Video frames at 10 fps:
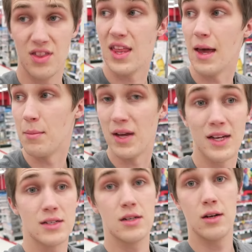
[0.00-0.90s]
That
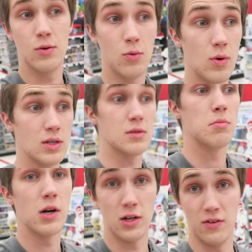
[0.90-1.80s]
mask was
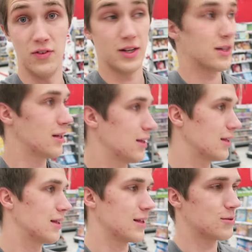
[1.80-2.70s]
perfect. I
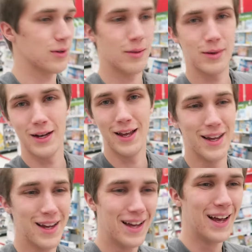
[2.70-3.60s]
think that's what I'm
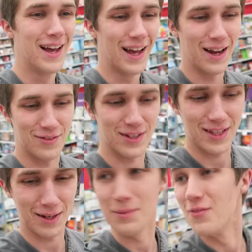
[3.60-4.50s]
gonna have to
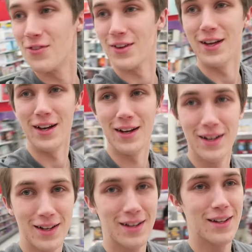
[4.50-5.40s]
get for the
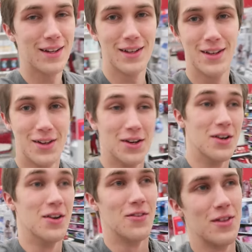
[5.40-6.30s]

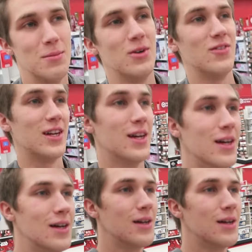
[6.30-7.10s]
for the movie.